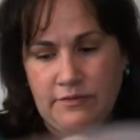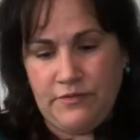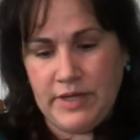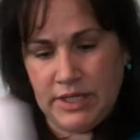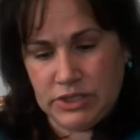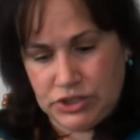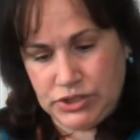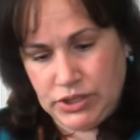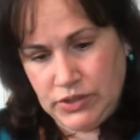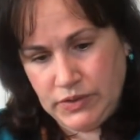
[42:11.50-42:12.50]

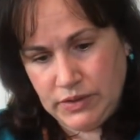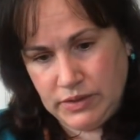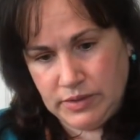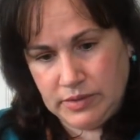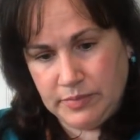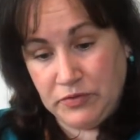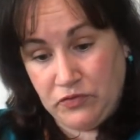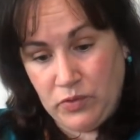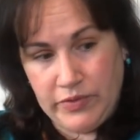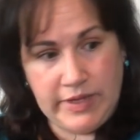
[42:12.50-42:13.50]
finished
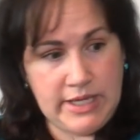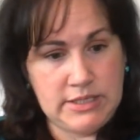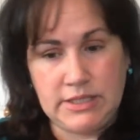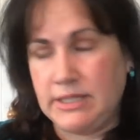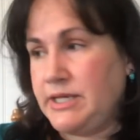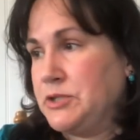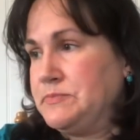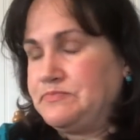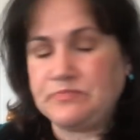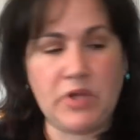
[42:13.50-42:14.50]
before the end of the year.
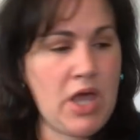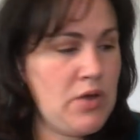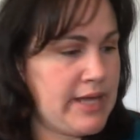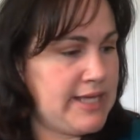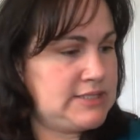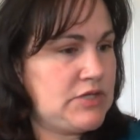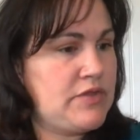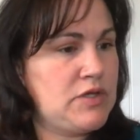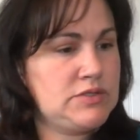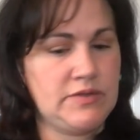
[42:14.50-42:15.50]
Okay, so
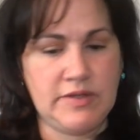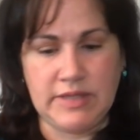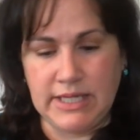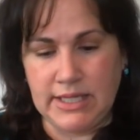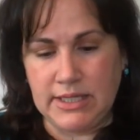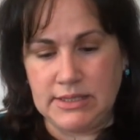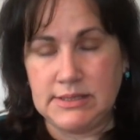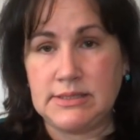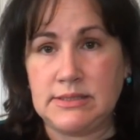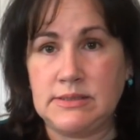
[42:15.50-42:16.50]
those are the
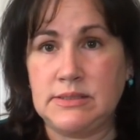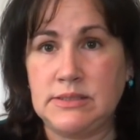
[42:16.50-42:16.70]
things